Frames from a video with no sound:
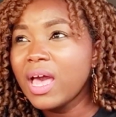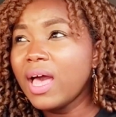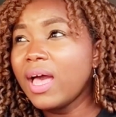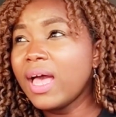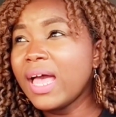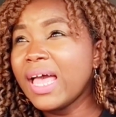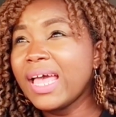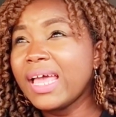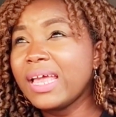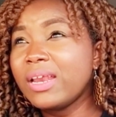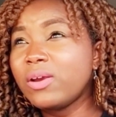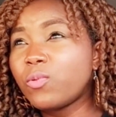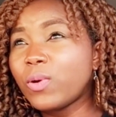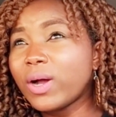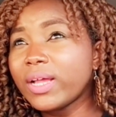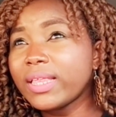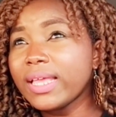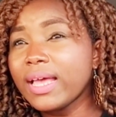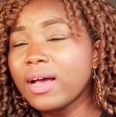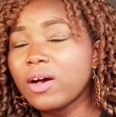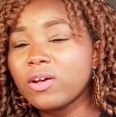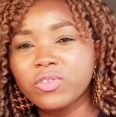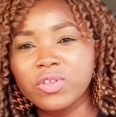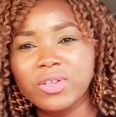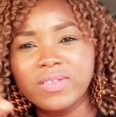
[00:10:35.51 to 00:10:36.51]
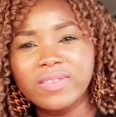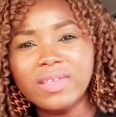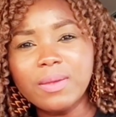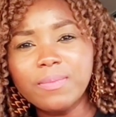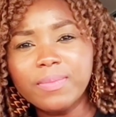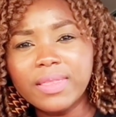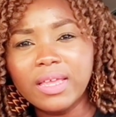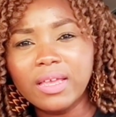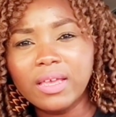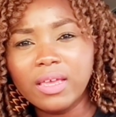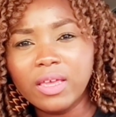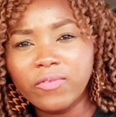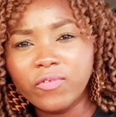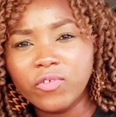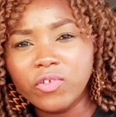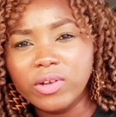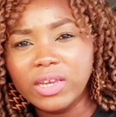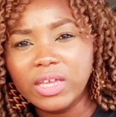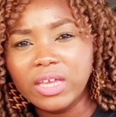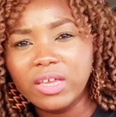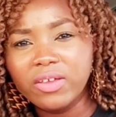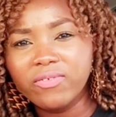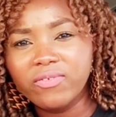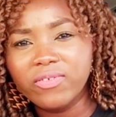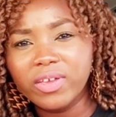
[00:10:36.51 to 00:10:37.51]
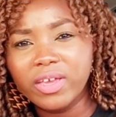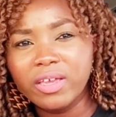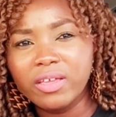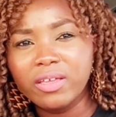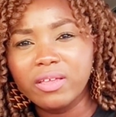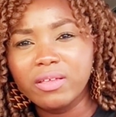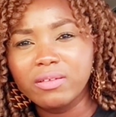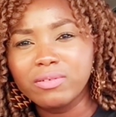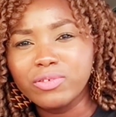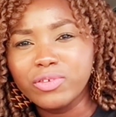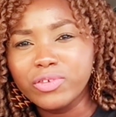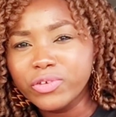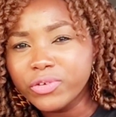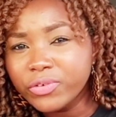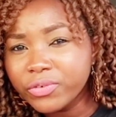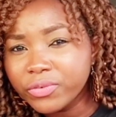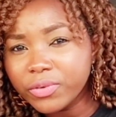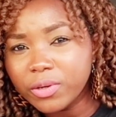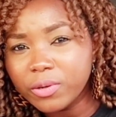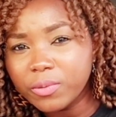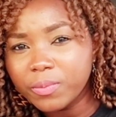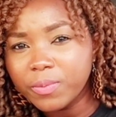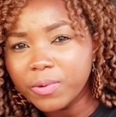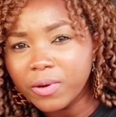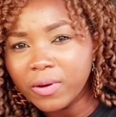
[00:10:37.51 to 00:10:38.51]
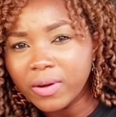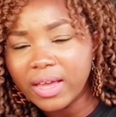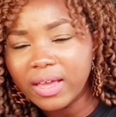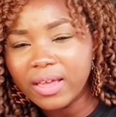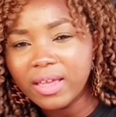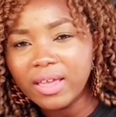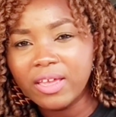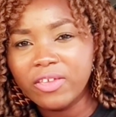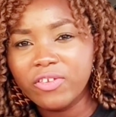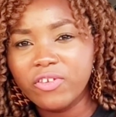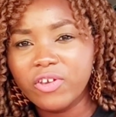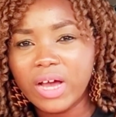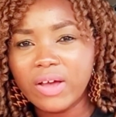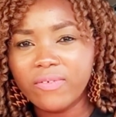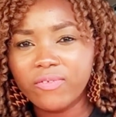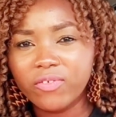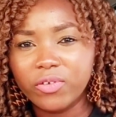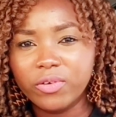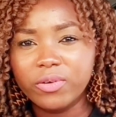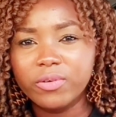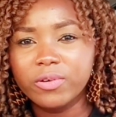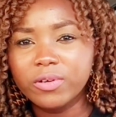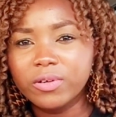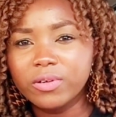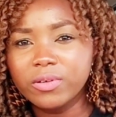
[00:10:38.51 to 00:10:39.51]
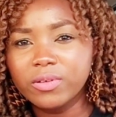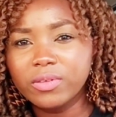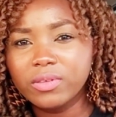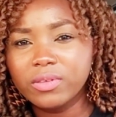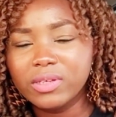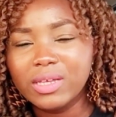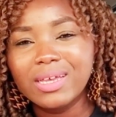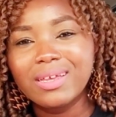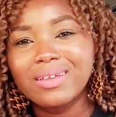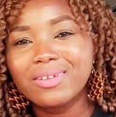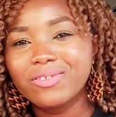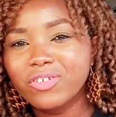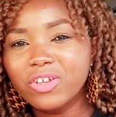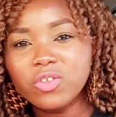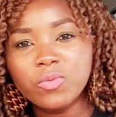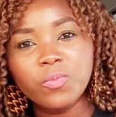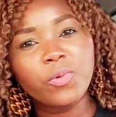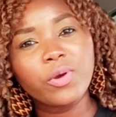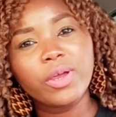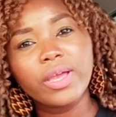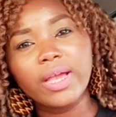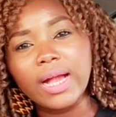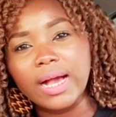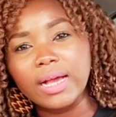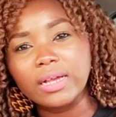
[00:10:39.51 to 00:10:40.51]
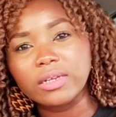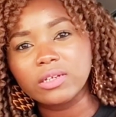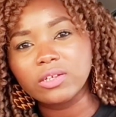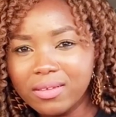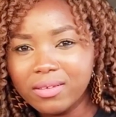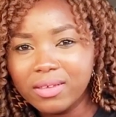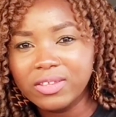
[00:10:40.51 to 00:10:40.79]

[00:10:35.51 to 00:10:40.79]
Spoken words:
And what else? The same thing if you live in Europe, okay, and you have euros, just bring cash.